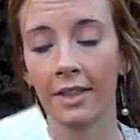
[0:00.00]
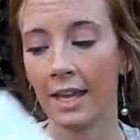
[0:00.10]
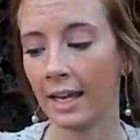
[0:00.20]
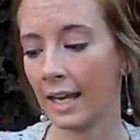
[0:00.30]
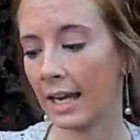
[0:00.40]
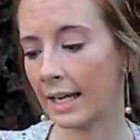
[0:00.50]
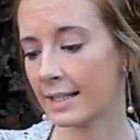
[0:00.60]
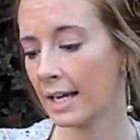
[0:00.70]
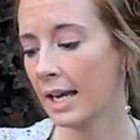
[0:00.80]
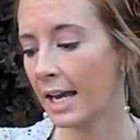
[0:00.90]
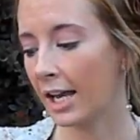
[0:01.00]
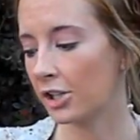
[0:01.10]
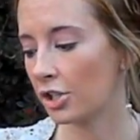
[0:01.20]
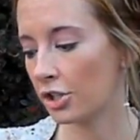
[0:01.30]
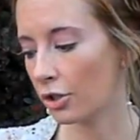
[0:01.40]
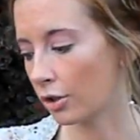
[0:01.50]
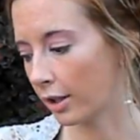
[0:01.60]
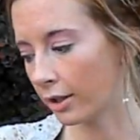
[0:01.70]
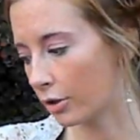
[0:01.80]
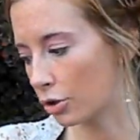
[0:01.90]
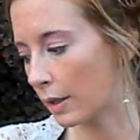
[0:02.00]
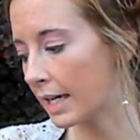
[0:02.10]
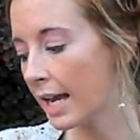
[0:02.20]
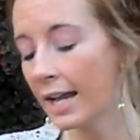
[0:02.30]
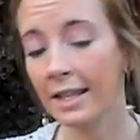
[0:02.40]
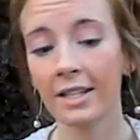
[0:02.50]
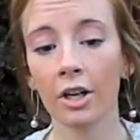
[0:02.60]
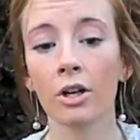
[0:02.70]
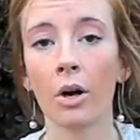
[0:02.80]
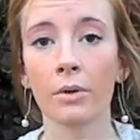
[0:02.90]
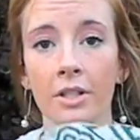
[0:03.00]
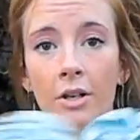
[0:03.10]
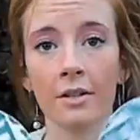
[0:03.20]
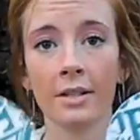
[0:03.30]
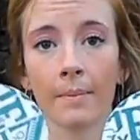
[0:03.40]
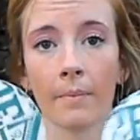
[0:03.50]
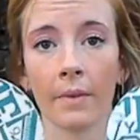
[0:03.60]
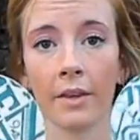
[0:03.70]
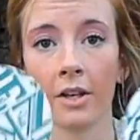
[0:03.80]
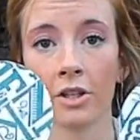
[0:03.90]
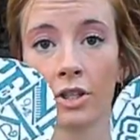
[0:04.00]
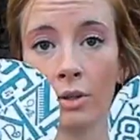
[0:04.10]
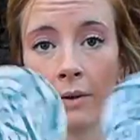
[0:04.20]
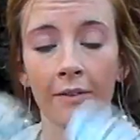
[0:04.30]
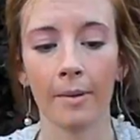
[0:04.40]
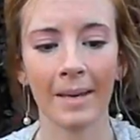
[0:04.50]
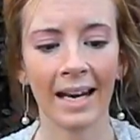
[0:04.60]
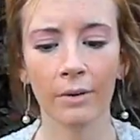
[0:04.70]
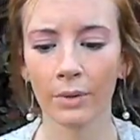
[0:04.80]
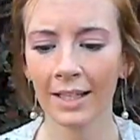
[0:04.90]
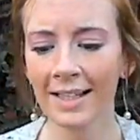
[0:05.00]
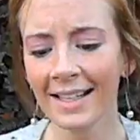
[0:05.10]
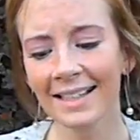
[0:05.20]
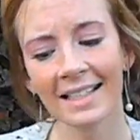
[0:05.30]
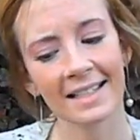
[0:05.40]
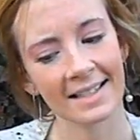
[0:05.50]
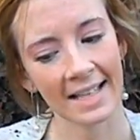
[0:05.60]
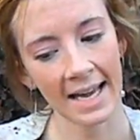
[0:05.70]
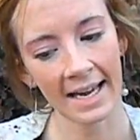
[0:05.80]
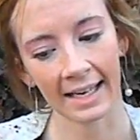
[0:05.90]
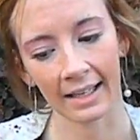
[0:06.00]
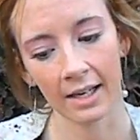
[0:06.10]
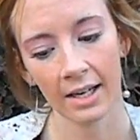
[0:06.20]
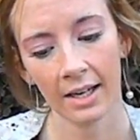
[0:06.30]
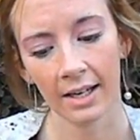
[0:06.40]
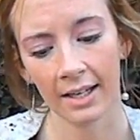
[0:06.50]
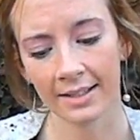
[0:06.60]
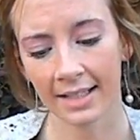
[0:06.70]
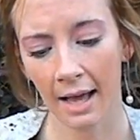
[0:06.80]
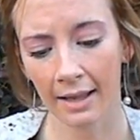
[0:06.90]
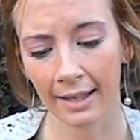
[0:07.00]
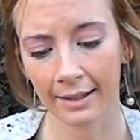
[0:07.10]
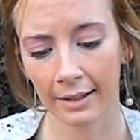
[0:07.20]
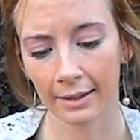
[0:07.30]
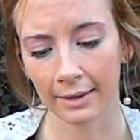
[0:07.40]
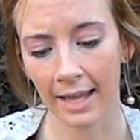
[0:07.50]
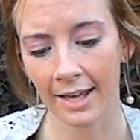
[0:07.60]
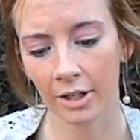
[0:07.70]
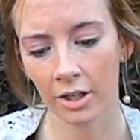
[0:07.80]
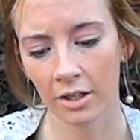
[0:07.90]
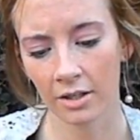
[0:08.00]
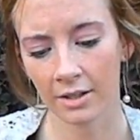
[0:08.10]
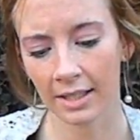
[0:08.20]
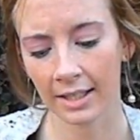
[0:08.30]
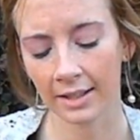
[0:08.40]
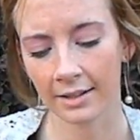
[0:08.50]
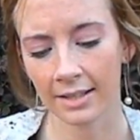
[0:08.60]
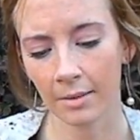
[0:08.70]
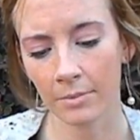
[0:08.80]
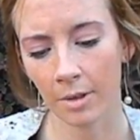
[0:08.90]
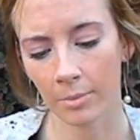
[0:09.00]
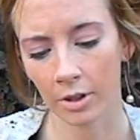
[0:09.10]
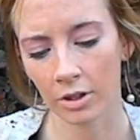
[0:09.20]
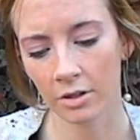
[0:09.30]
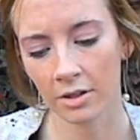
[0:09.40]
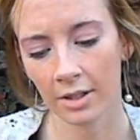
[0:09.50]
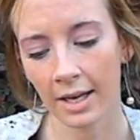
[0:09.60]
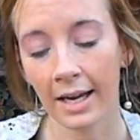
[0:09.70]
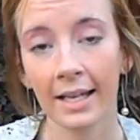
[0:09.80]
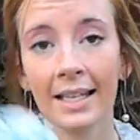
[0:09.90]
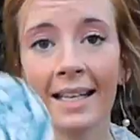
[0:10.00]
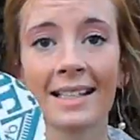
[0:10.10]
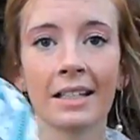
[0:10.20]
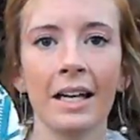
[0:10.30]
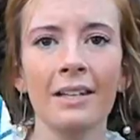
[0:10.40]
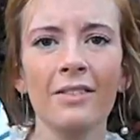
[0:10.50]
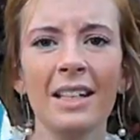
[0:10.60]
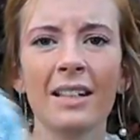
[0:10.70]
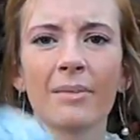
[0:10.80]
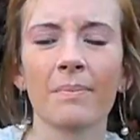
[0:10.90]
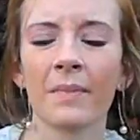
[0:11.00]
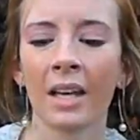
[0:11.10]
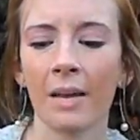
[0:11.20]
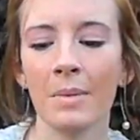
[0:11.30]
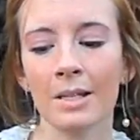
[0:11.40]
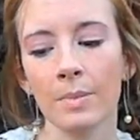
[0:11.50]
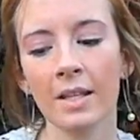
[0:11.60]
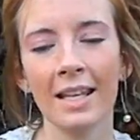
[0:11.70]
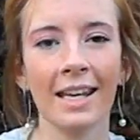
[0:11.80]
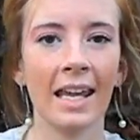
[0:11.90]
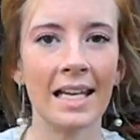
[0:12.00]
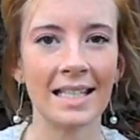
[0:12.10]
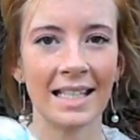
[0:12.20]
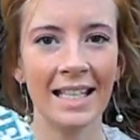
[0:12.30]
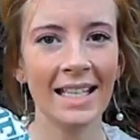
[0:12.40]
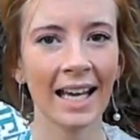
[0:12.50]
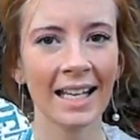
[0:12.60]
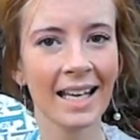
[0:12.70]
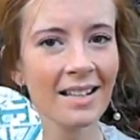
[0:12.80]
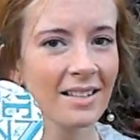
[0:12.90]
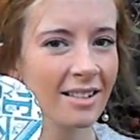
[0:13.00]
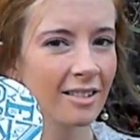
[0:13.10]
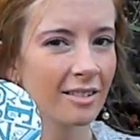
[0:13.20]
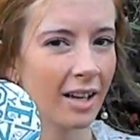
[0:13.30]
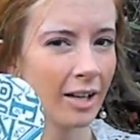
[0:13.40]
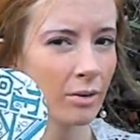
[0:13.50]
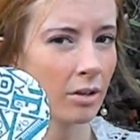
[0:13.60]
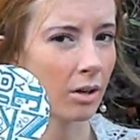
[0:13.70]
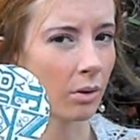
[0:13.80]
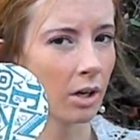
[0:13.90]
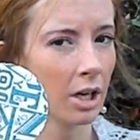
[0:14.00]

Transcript: thing, and it's just your little treat. These are coasters. There's 2 of them, and I really like the design. It's got like letters and some numbers on it. It's kind of like, it makes me think antique, I guess. I don't know.